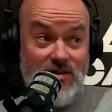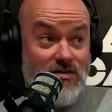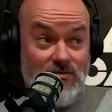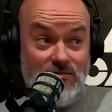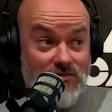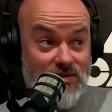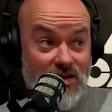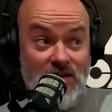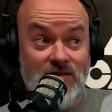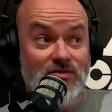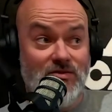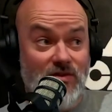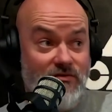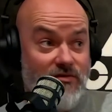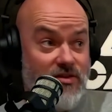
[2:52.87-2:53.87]
tons of
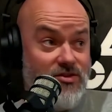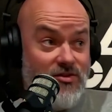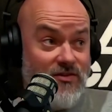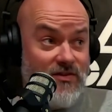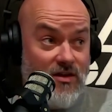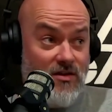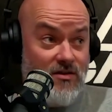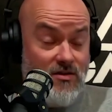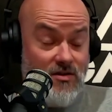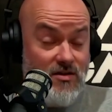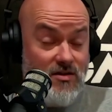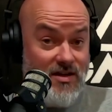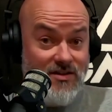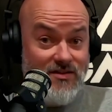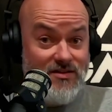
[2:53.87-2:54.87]
revisions on our
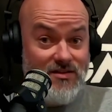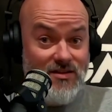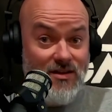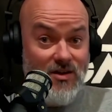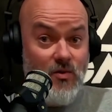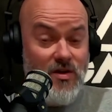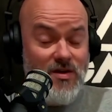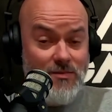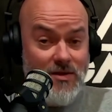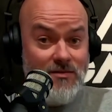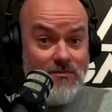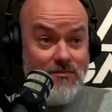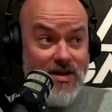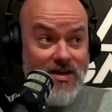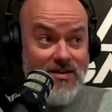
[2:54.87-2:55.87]
existing
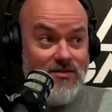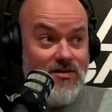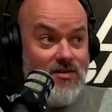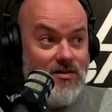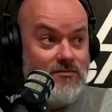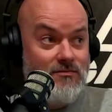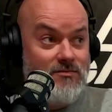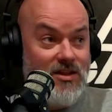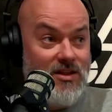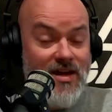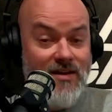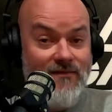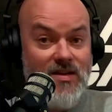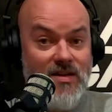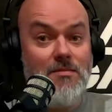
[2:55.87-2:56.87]
equipment based on
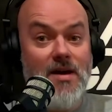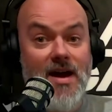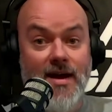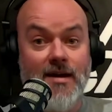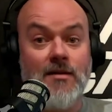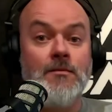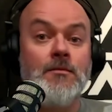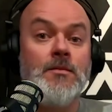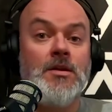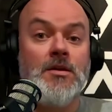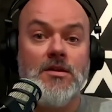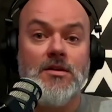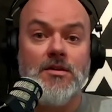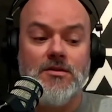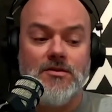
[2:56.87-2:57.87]
client feedback.
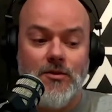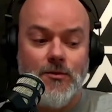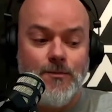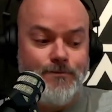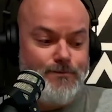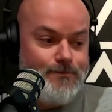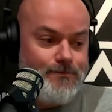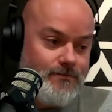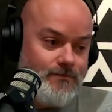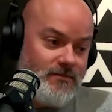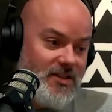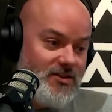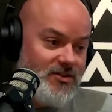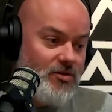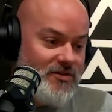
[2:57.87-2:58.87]
So
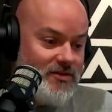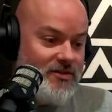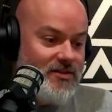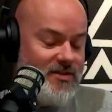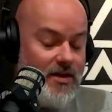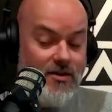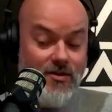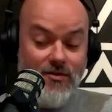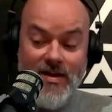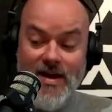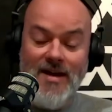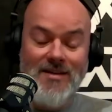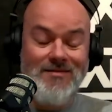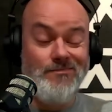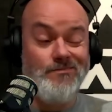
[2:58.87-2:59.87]
it's always good to hear
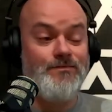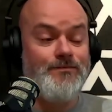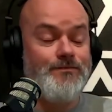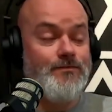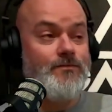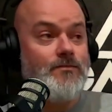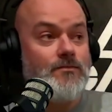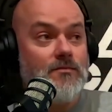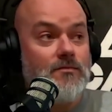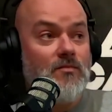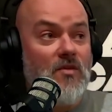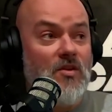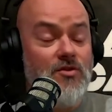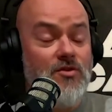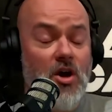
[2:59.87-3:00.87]
that and
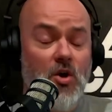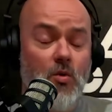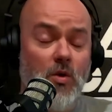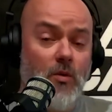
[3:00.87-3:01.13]
know where we